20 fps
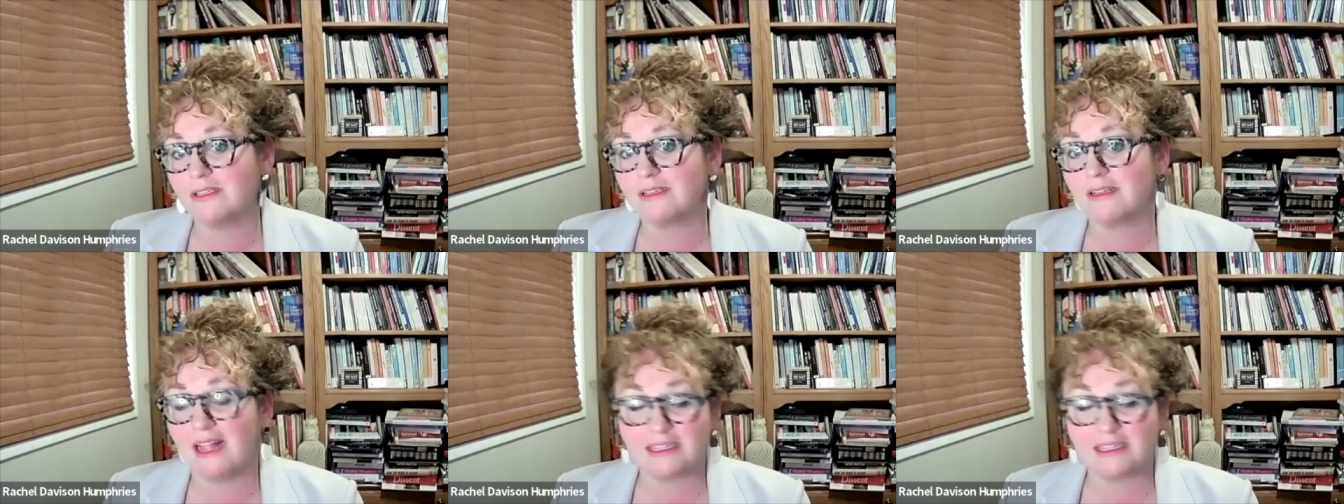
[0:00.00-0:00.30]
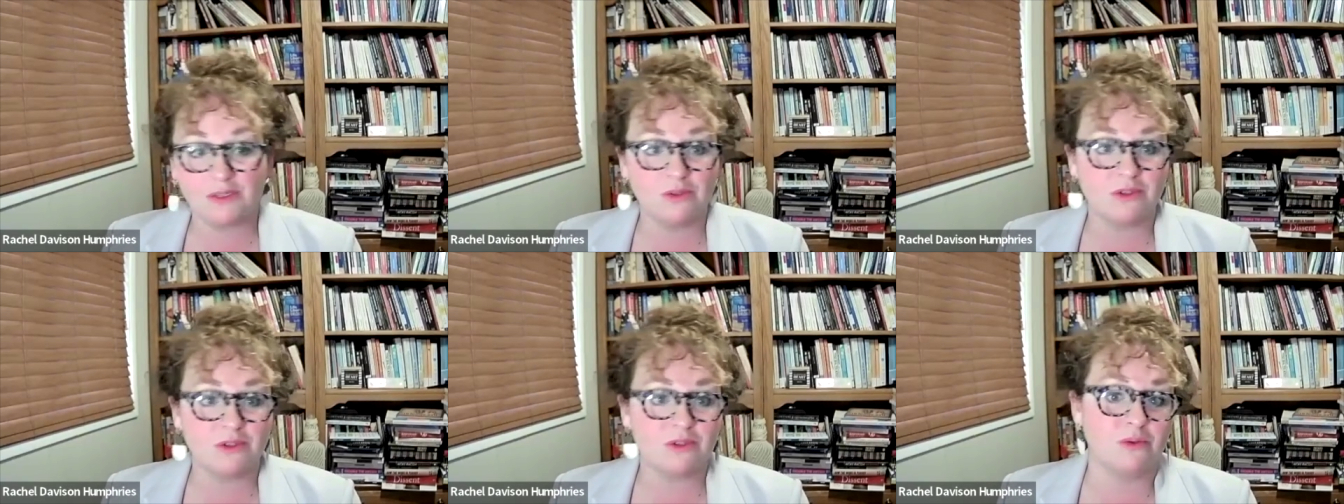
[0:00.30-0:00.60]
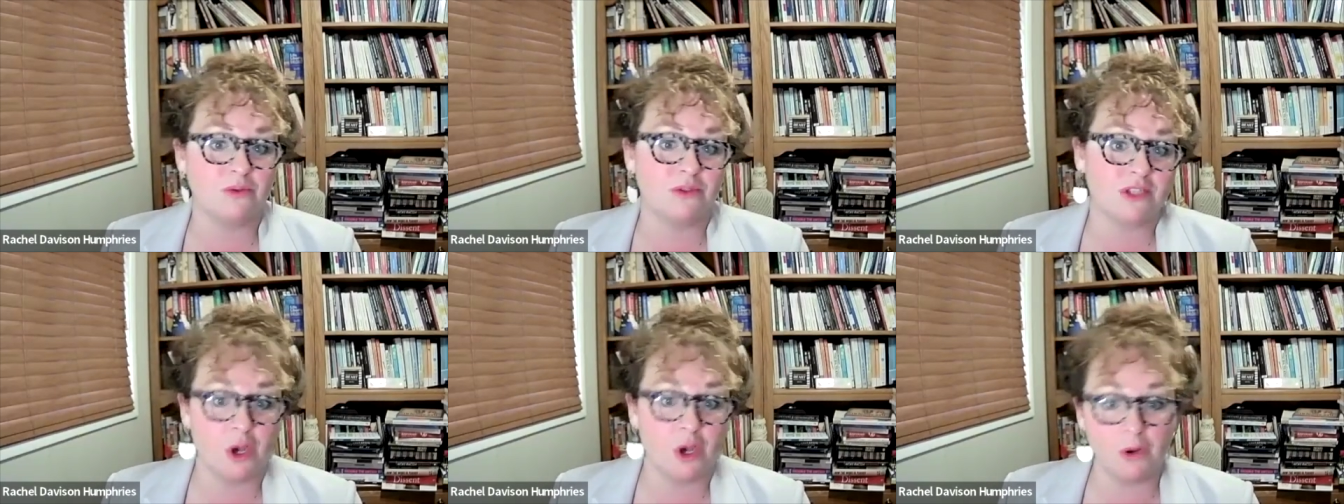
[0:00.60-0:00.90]
classical
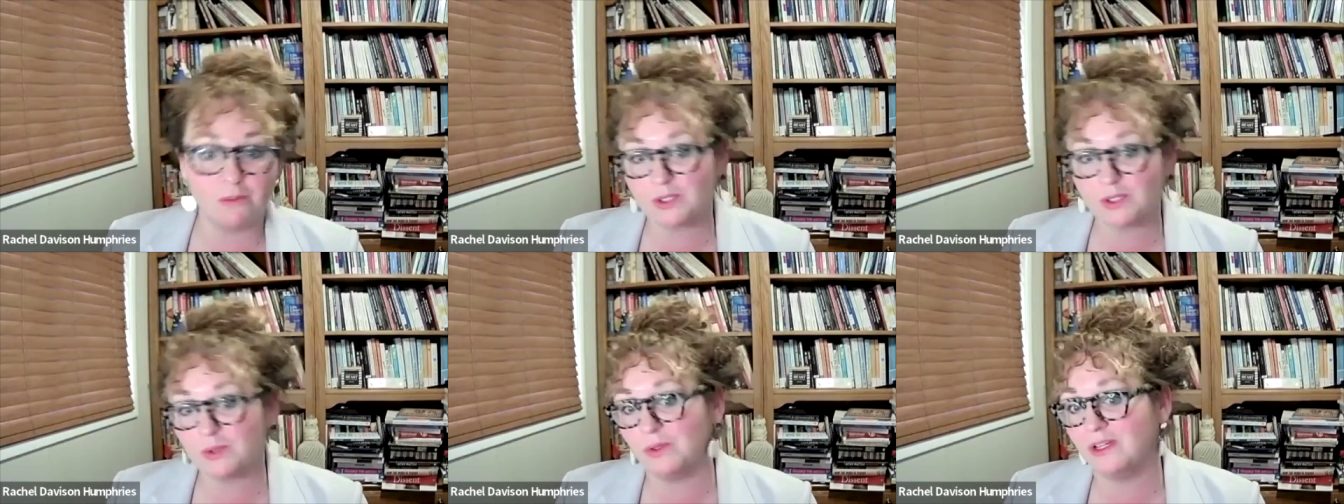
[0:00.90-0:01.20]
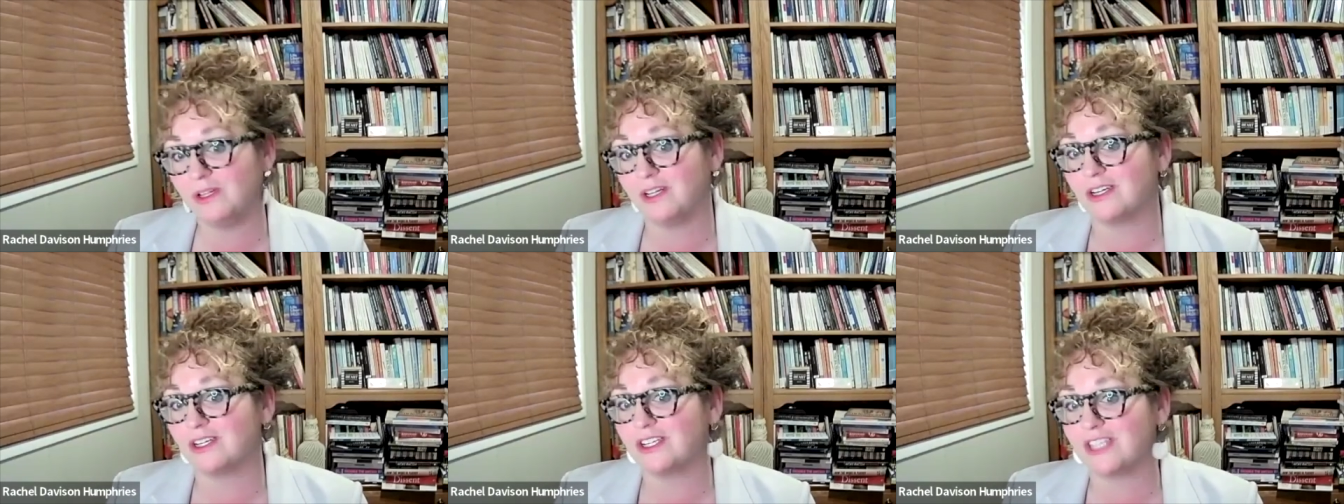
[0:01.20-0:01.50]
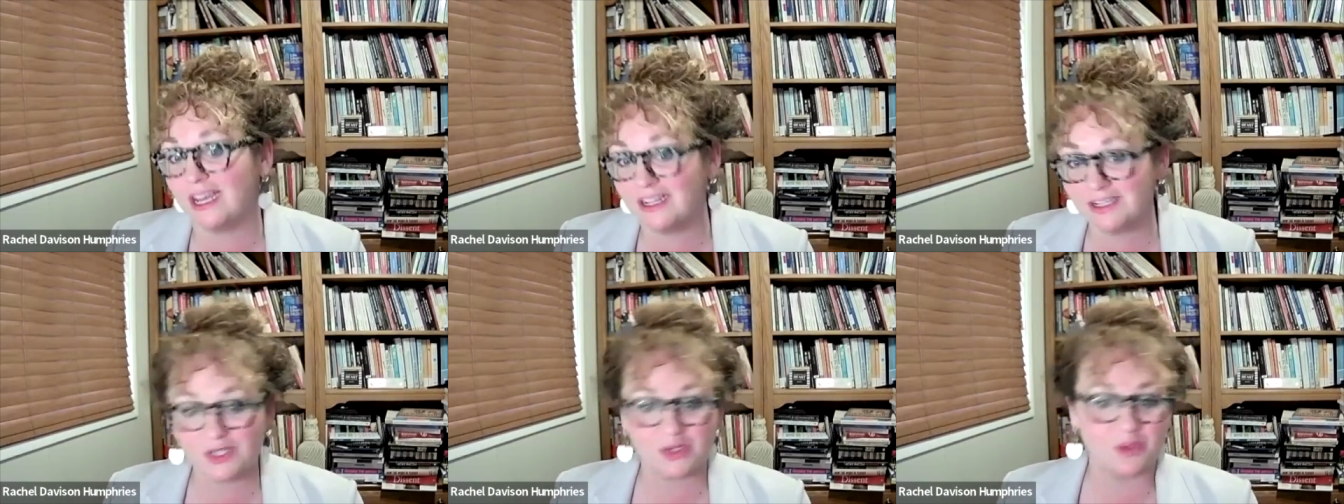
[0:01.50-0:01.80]
schools, homeschoolers,
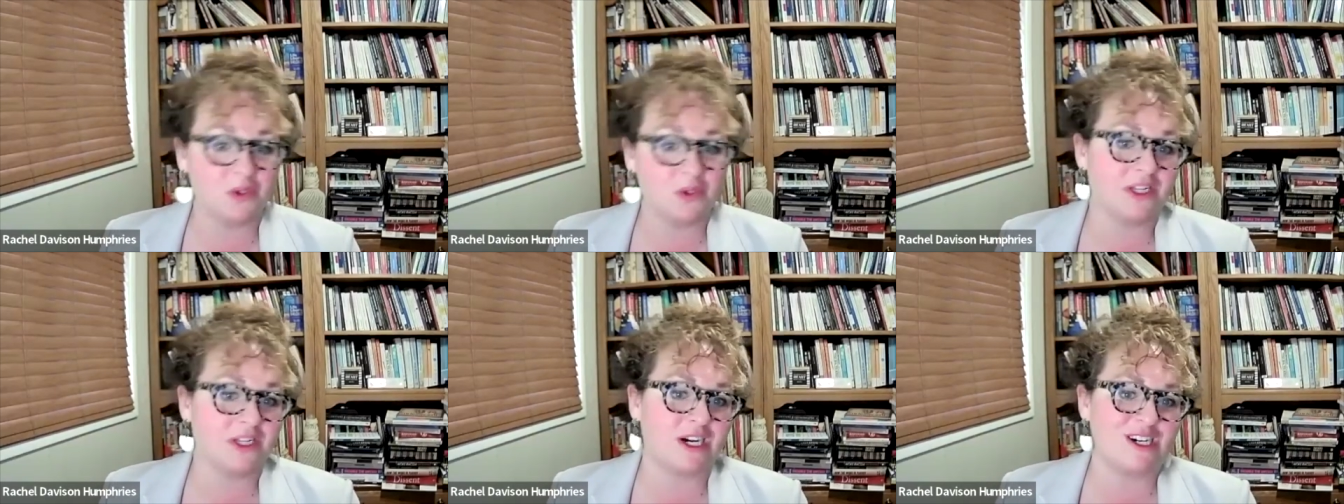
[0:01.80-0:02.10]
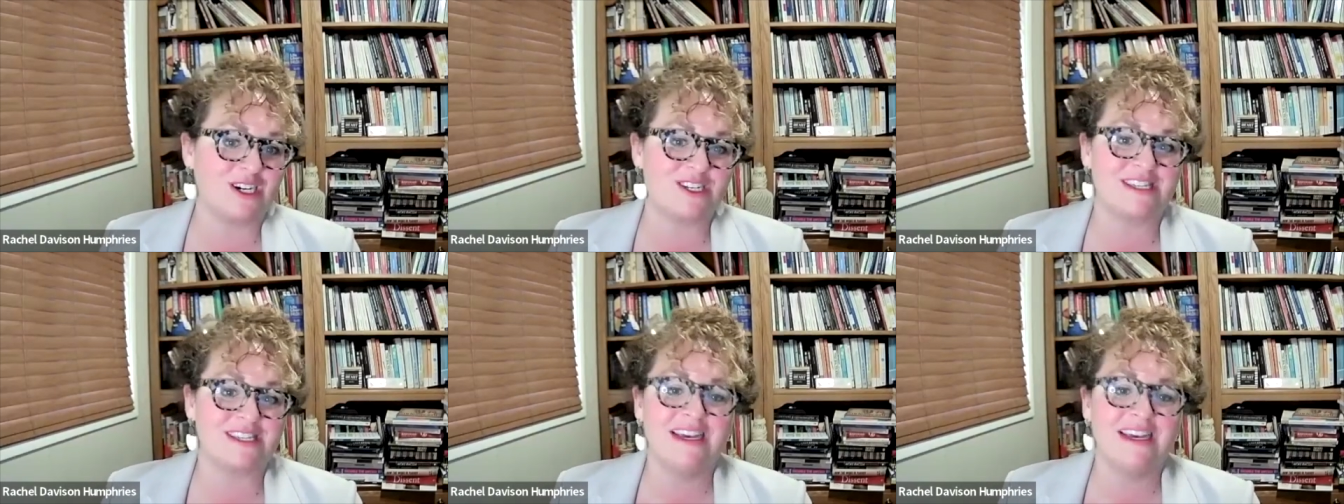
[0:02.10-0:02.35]
unschoolers,